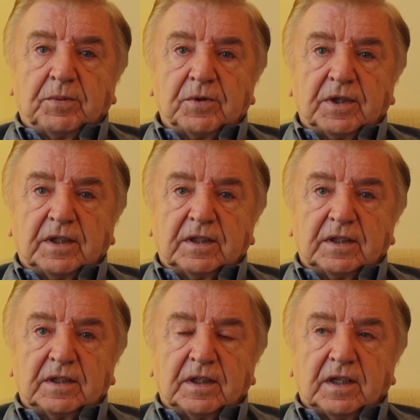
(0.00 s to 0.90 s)
point.
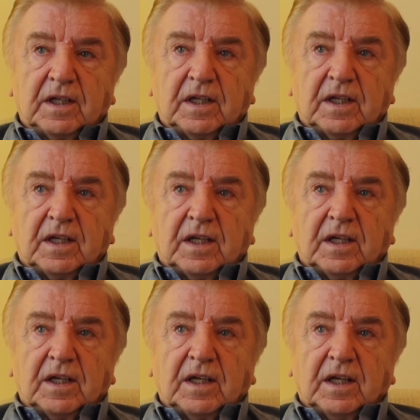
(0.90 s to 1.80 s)

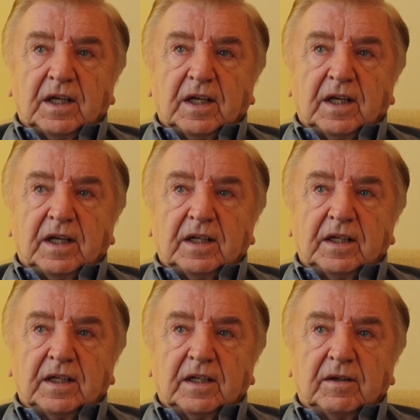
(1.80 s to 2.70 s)
And
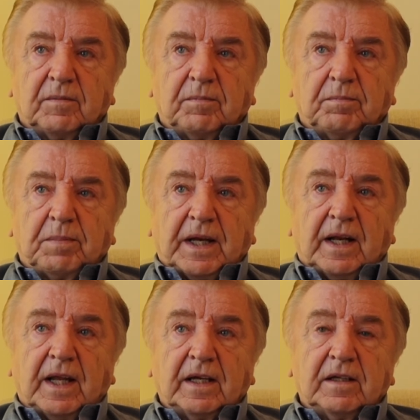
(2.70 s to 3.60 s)
by
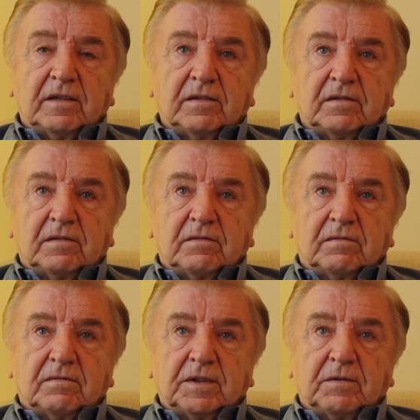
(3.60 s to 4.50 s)
luck,
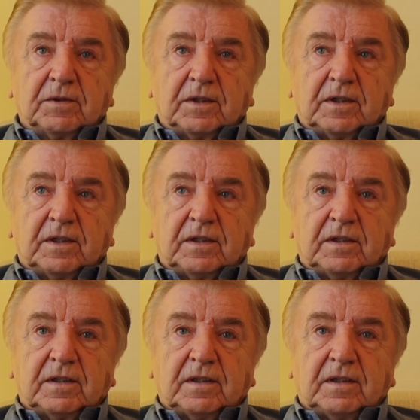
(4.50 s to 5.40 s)
we were
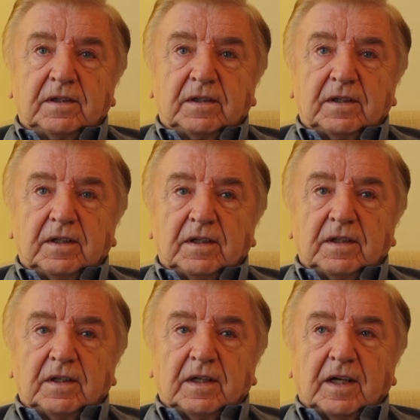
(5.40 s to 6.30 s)

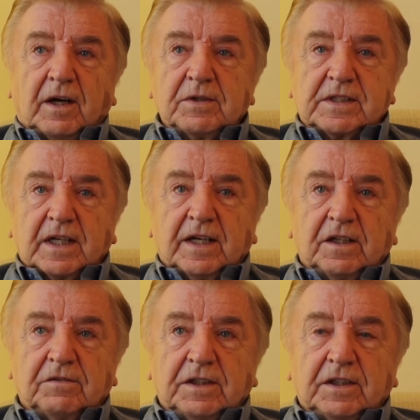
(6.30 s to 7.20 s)
outside
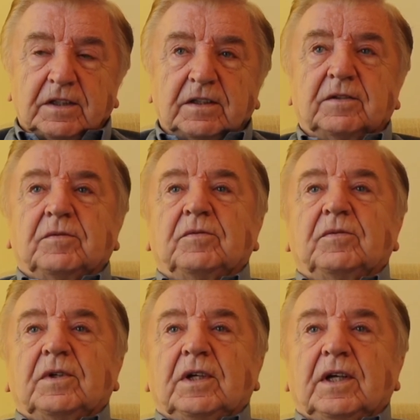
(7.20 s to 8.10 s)
of it,
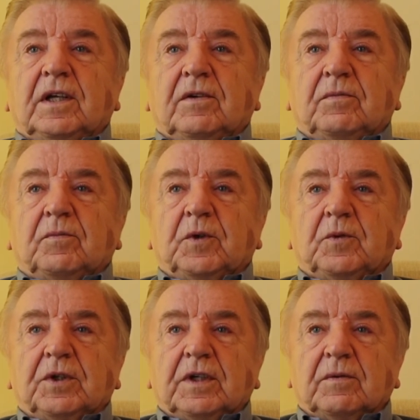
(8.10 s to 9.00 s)
and we
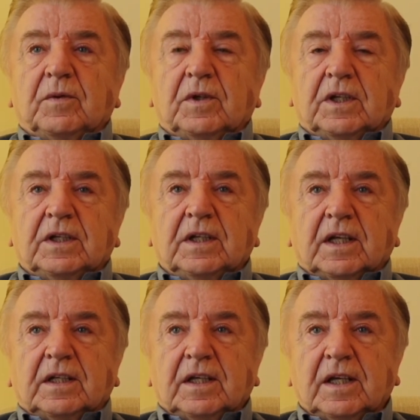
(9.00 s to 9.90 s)
didn't
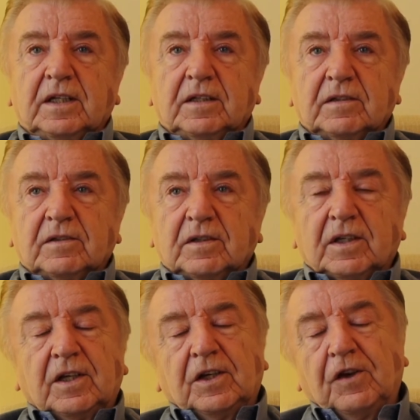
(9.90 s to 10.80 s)
get hit.
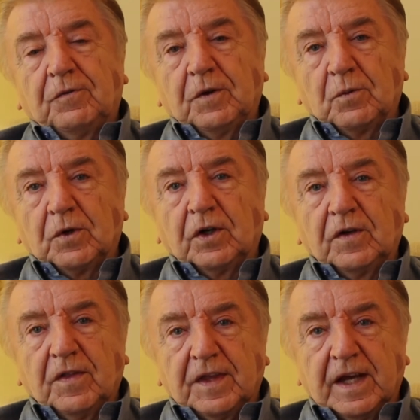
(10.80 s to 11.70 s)
If we were
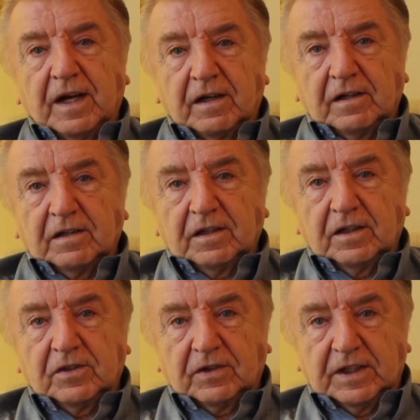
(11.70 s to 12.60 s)
there
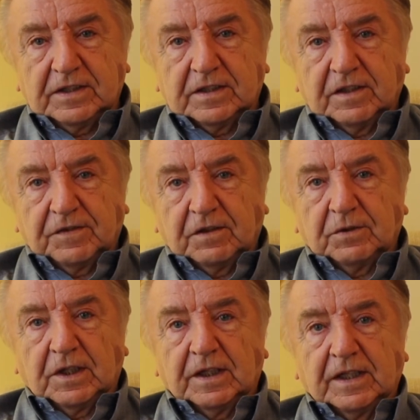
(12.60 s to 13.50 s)
in Dresden, if they
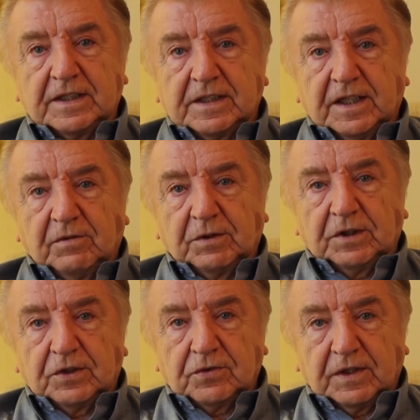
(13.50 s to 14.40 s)
would have let us in with
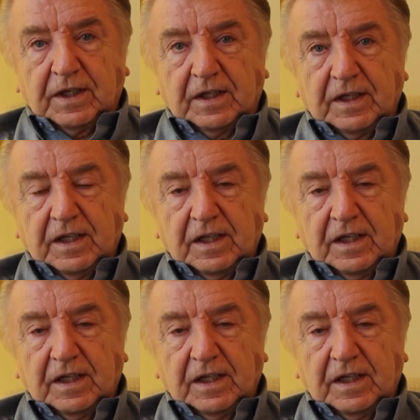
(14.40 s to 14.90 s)
the train,